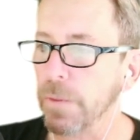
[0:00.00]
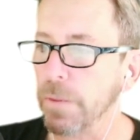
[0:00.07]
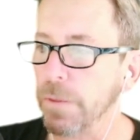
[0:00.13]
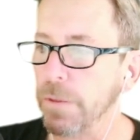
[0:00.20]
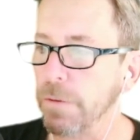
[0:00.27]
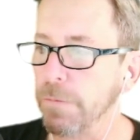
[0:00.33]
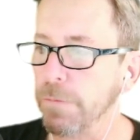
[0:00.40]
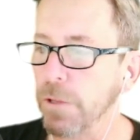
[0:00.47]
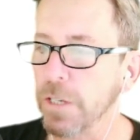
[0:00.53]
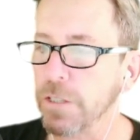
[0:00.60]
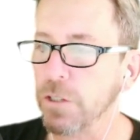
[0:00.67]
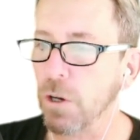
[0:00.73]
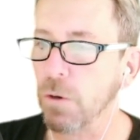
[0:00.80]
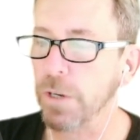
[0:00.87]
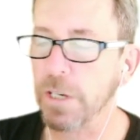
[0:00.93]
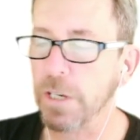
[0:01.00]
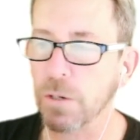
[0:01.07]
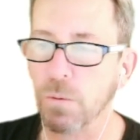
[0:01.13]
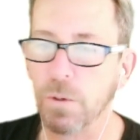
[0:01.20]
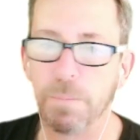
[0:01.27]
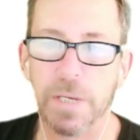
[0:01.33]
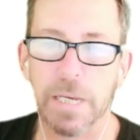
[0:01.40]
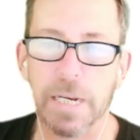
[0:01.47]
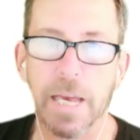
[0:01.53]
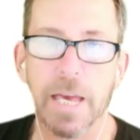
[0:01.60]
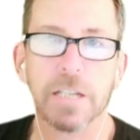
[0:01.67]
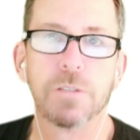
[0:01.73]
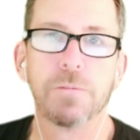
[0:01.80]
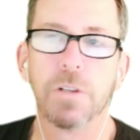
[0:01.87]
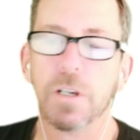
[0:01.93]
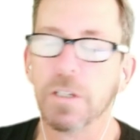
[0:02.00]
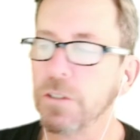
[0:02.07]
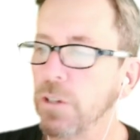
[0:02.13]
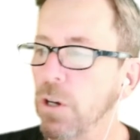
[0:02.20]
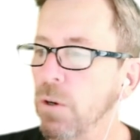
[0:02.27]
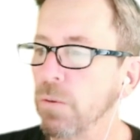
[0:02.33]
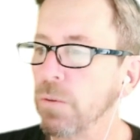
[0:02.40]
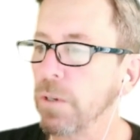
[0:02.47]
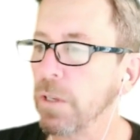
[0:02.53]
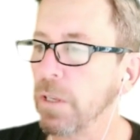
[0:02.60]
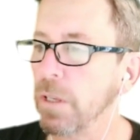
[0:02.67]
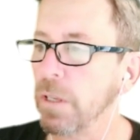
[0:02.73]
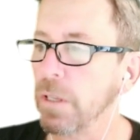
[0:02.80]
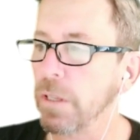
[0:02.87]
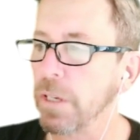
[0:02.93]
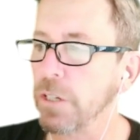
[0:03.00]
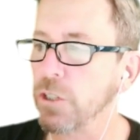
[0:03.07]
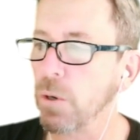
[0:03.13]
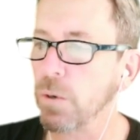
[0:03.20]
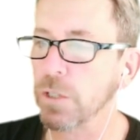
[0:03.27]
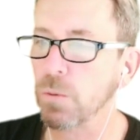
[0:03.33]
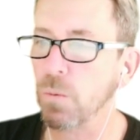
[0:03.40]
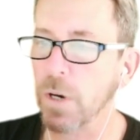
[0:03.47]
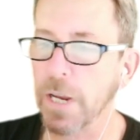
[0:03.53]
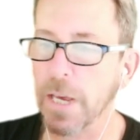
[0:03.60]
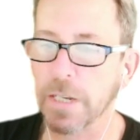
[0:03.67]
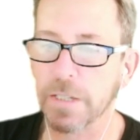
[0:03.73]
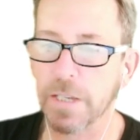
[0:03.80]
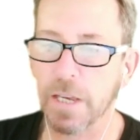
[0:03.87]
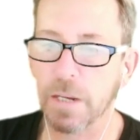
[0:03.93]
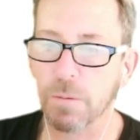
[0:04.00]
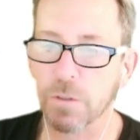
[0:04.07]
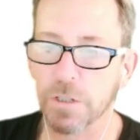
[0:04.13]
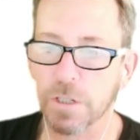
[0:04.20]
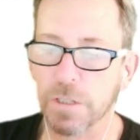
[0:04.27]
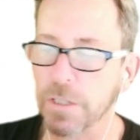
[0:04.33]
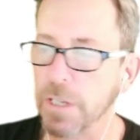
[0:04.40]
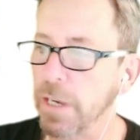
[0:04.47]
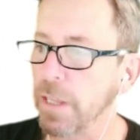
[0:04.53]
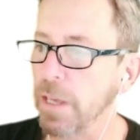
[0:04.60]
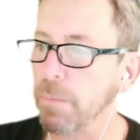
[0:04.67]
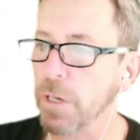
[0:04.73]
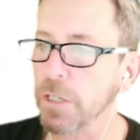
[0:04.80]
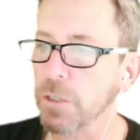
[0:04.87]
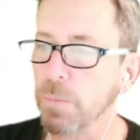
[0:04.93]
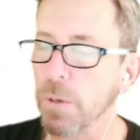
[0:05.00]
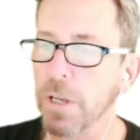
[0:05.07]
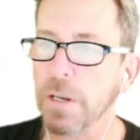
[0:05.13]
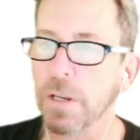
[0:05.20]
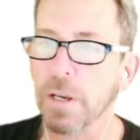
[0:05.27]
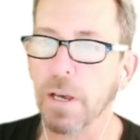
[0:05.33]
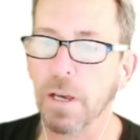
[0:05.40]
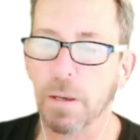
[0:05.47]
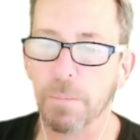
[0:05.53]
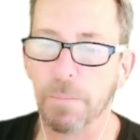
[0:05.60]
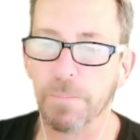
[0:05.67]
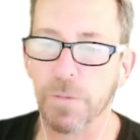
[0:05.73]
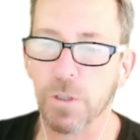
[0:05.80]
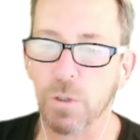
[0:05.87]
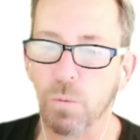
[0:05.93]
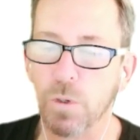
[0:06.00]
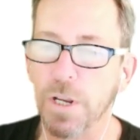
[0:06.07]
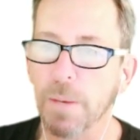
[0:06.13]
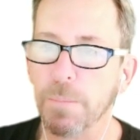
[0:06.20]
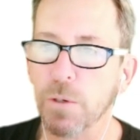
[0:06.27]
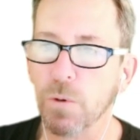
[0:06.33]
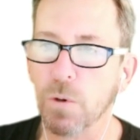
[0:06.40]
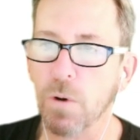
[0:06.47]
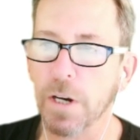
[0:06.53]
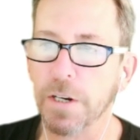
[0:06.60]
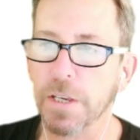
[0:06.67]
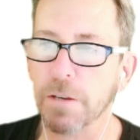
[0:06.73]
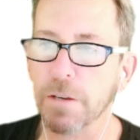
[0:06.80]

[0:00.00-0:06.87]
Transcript: the flood zone here would be an X flood zone. They show it as a 1 out of 10, which doesn't tell you that much, but you would not be required to